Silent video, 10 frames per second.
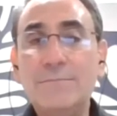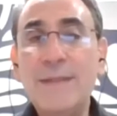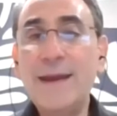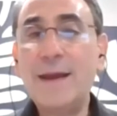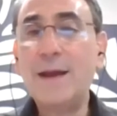
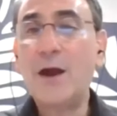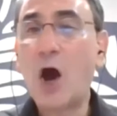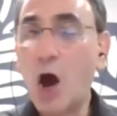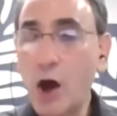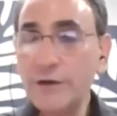make
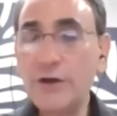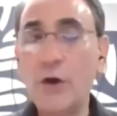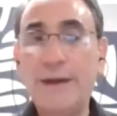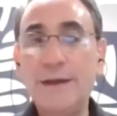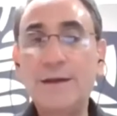
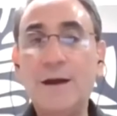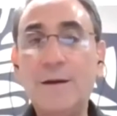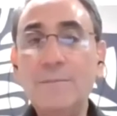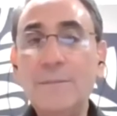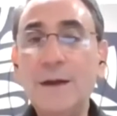ongoing
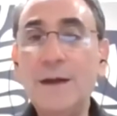income?